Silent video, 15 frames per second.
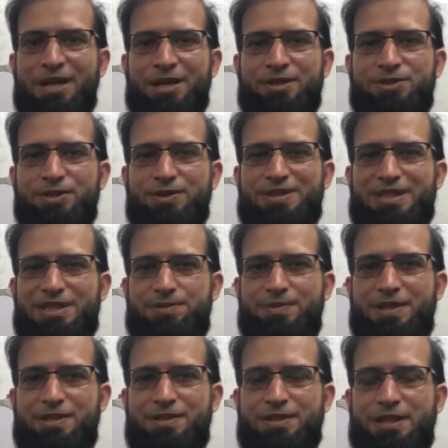So these
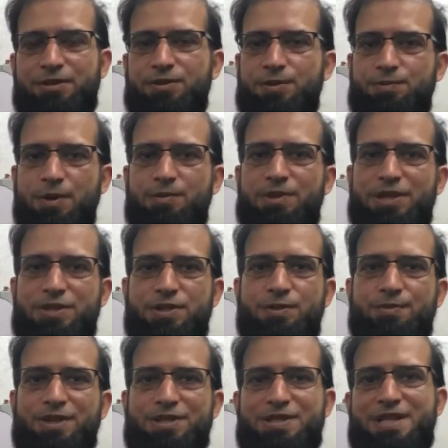patients, a good population of
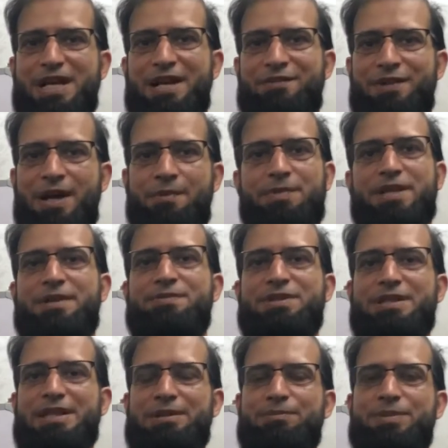patients have
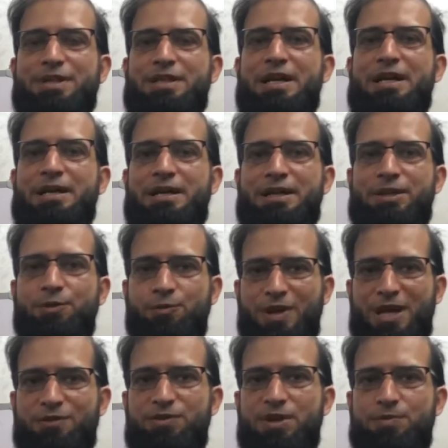epilepsy, but the
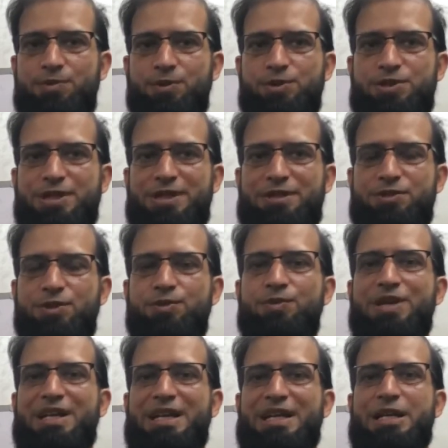way we approach it so
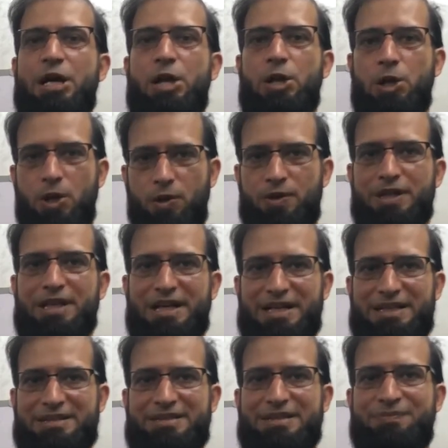we can
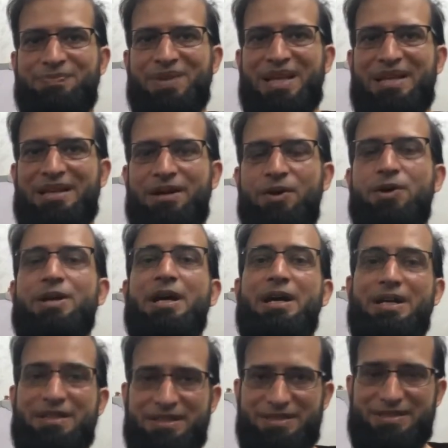localize or
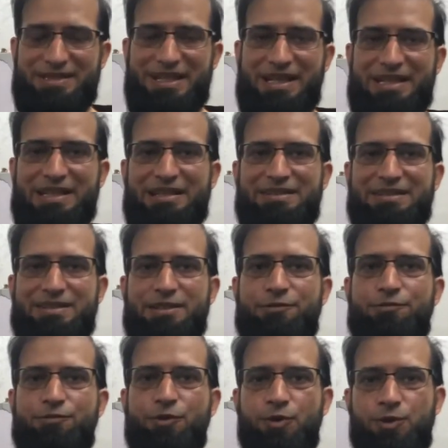understand, is it a
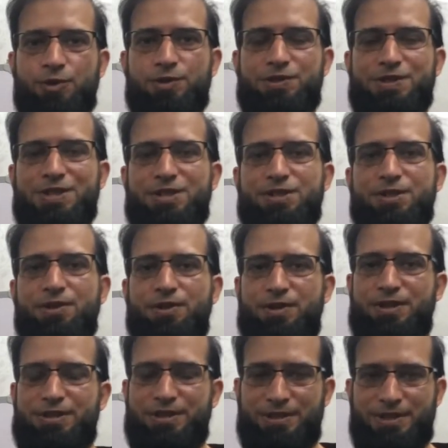focal seizure or
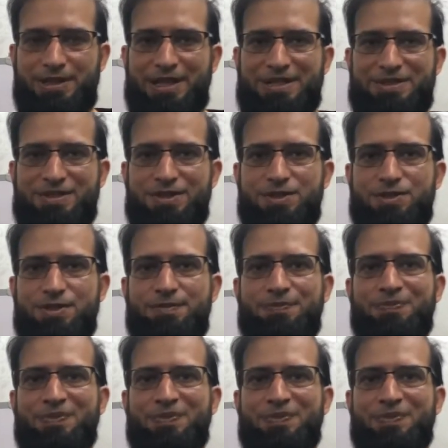a generalized seizure,